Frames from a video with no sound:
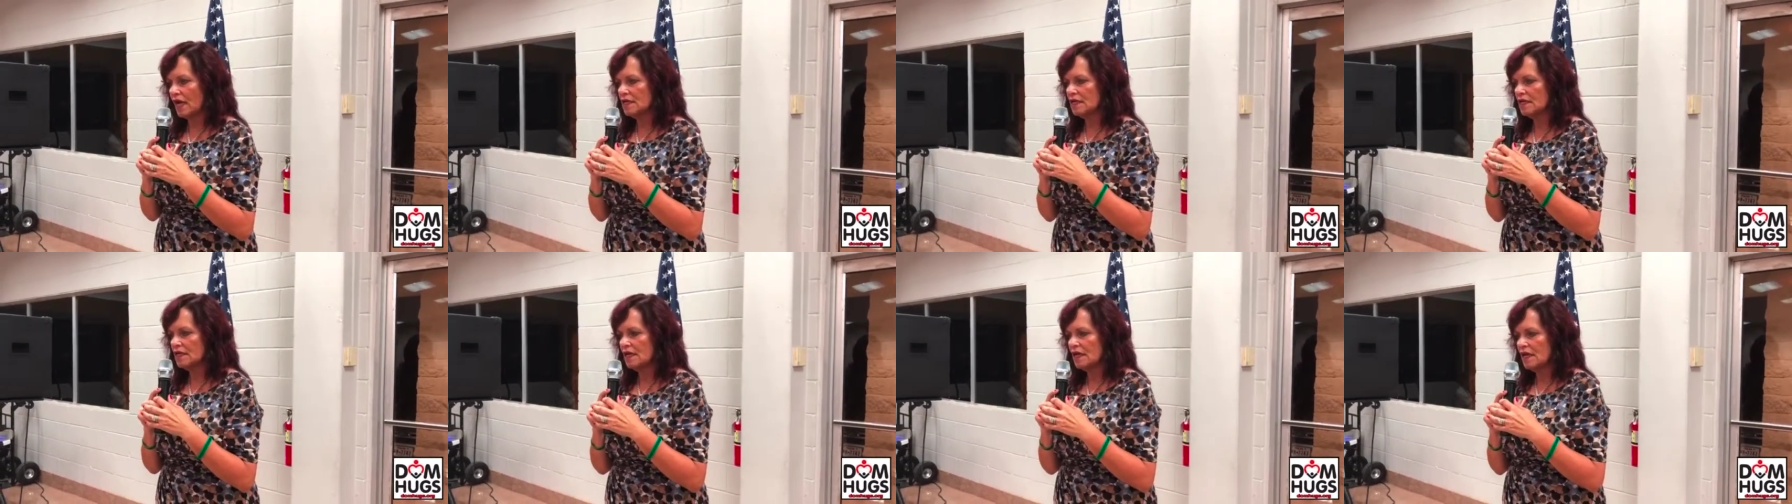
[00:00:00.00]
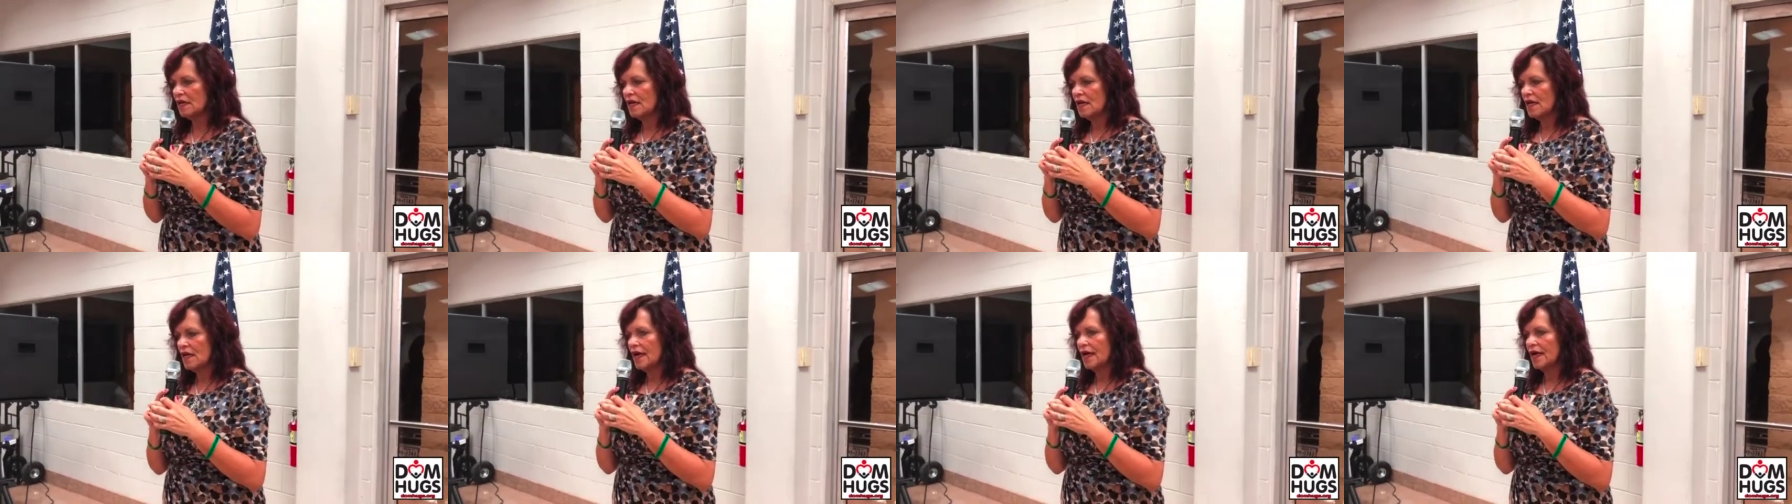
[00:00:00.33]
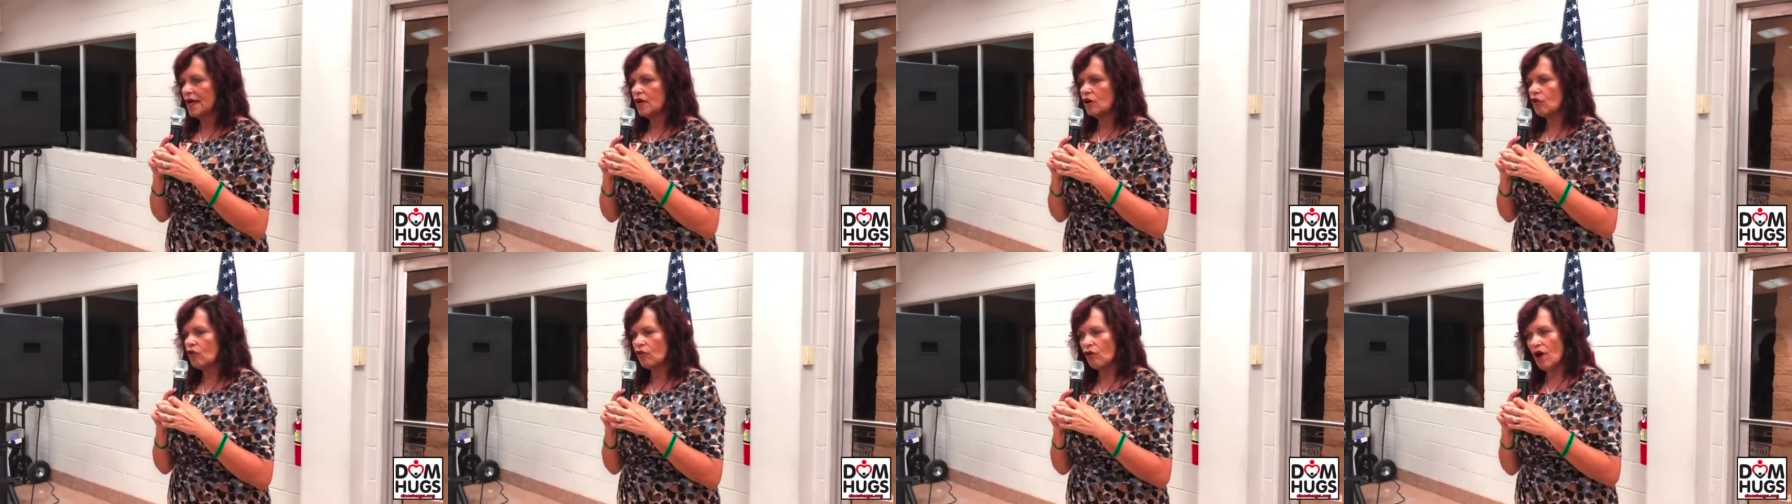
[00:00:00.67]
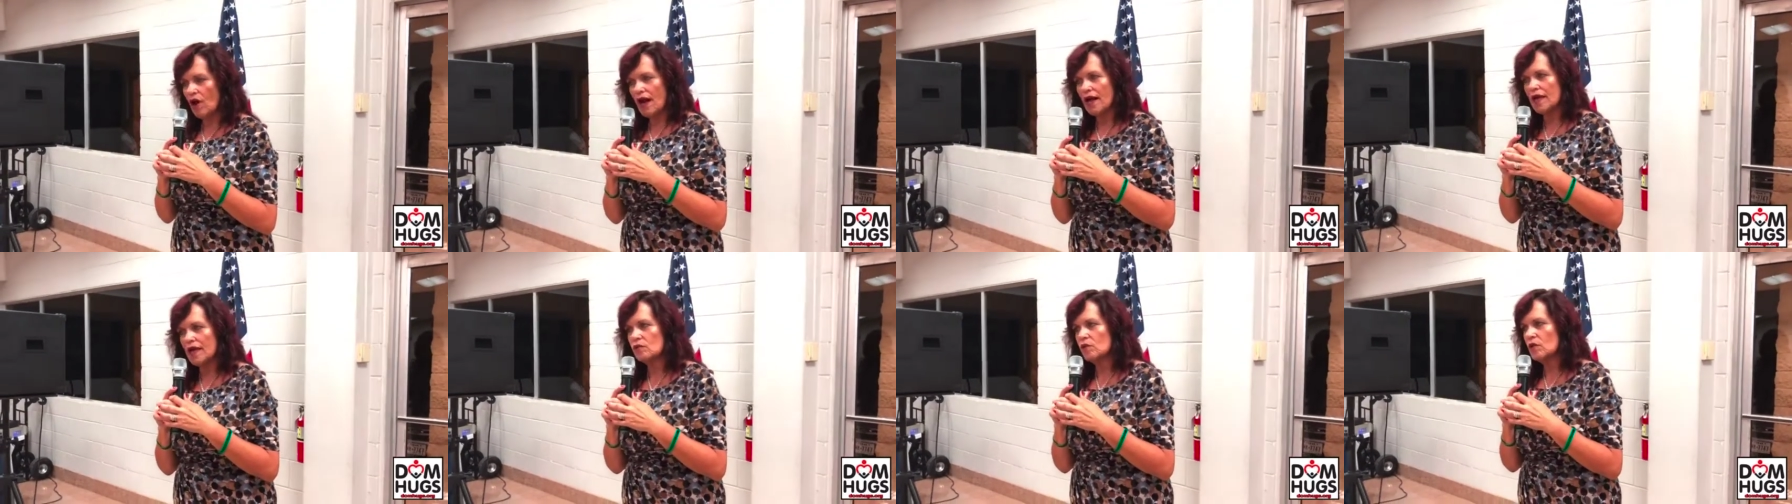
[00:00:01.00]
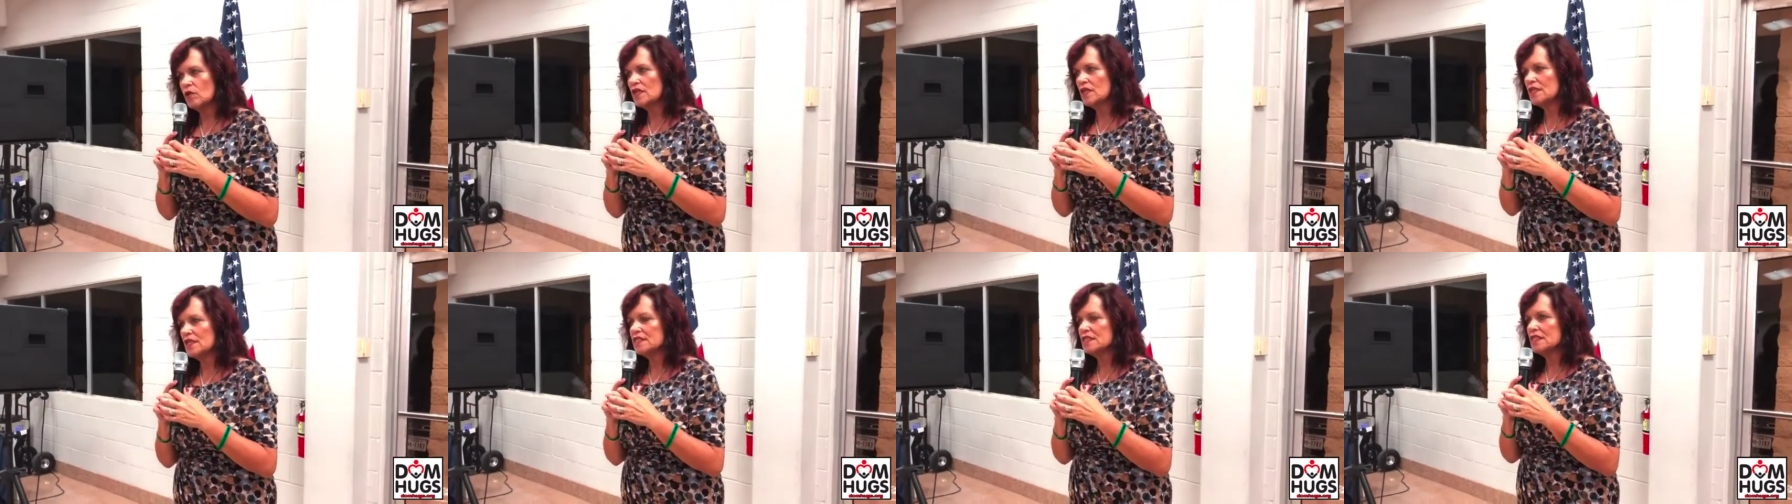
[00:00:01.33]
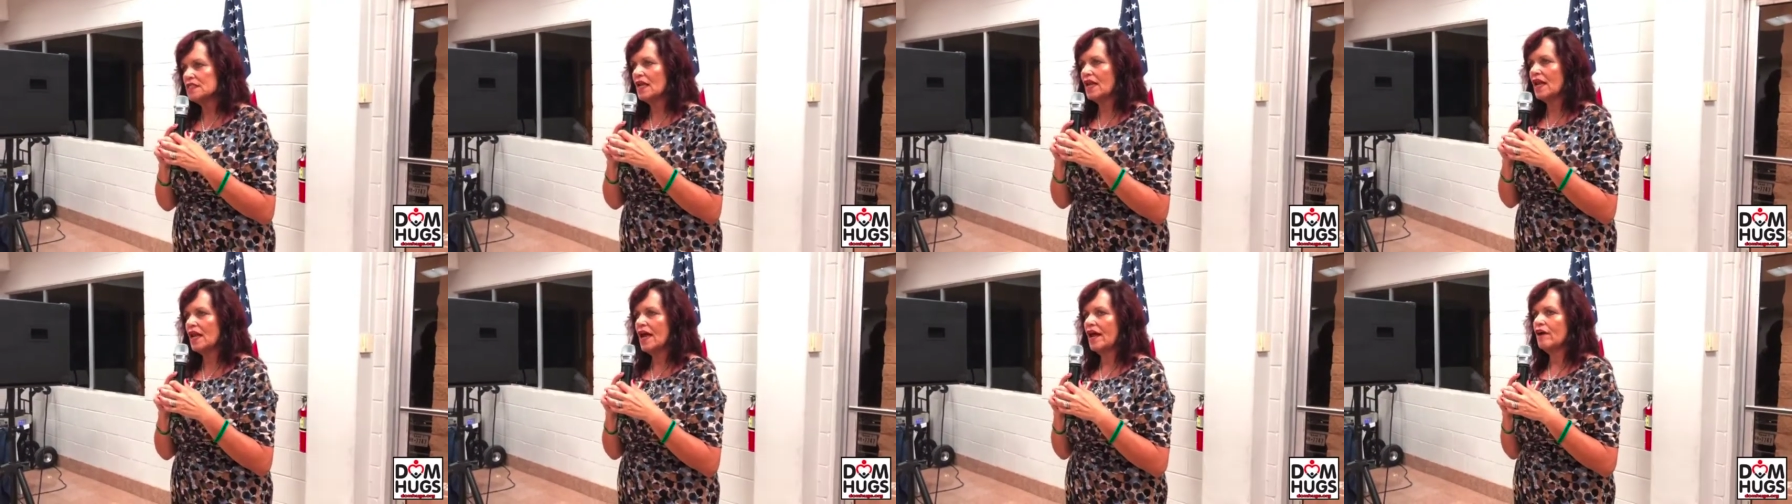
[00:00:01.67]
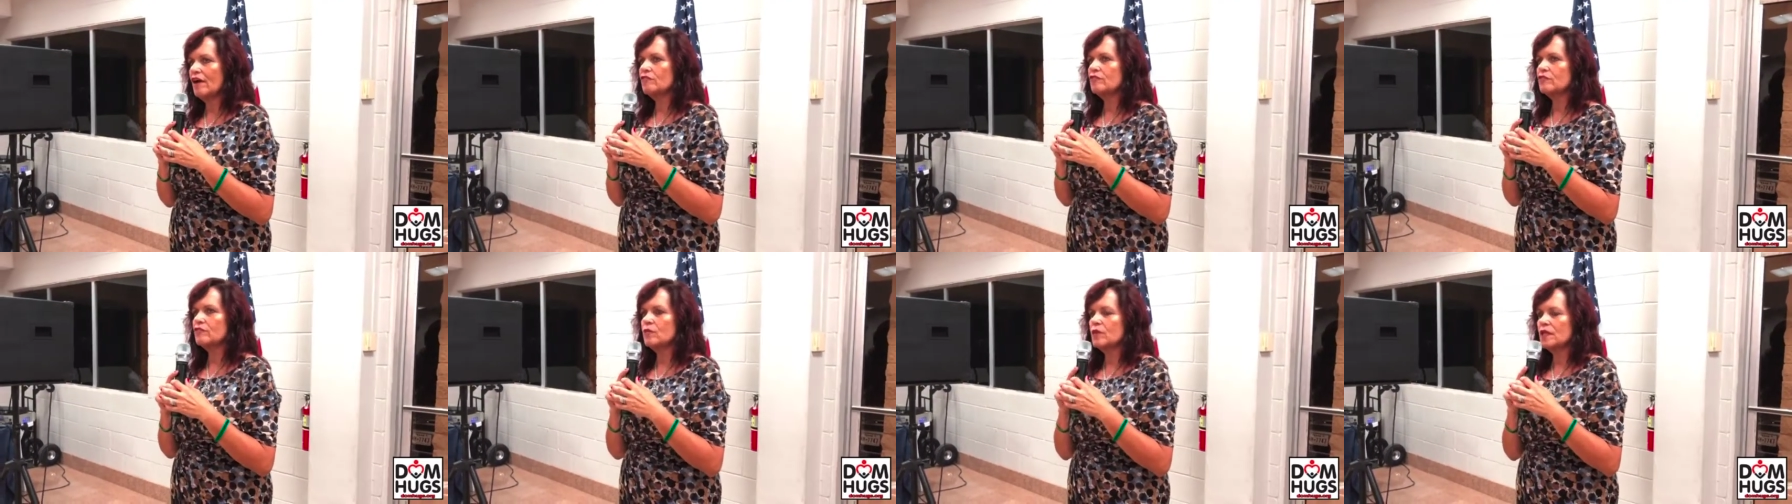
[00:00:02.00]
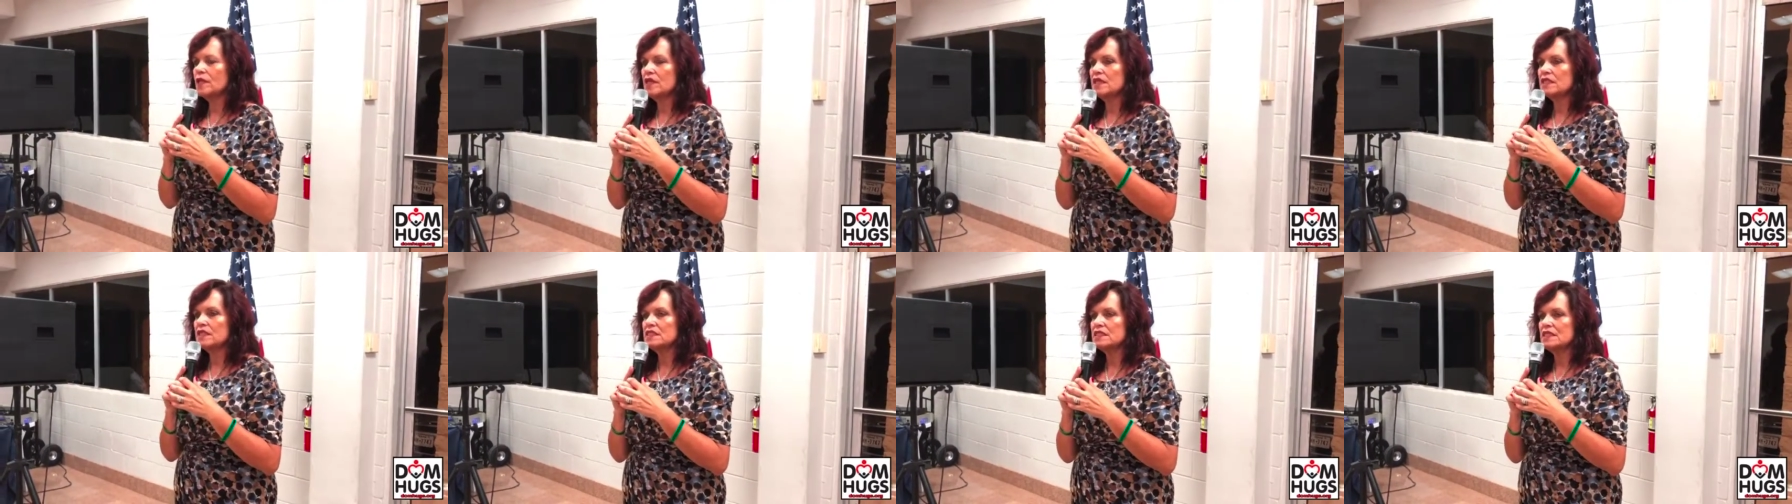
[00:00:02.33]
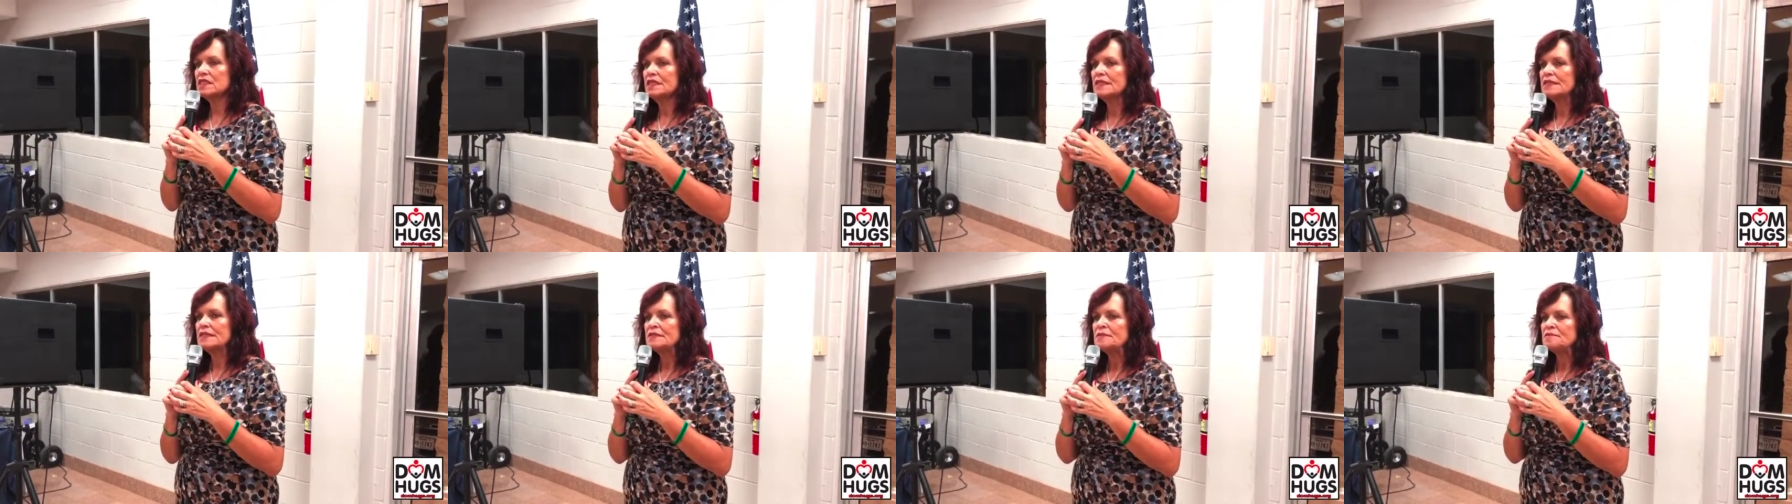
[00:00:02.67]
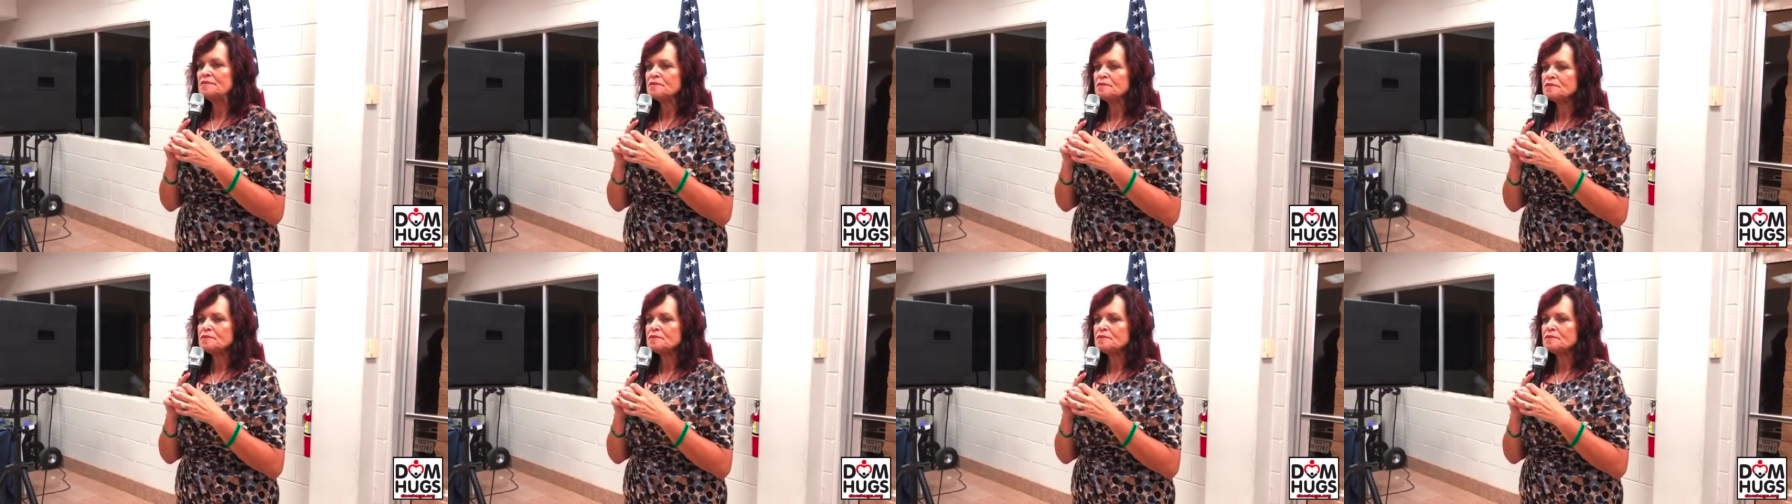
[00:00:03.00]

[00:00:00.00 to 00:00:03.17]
and he cried with us, he laughed with us.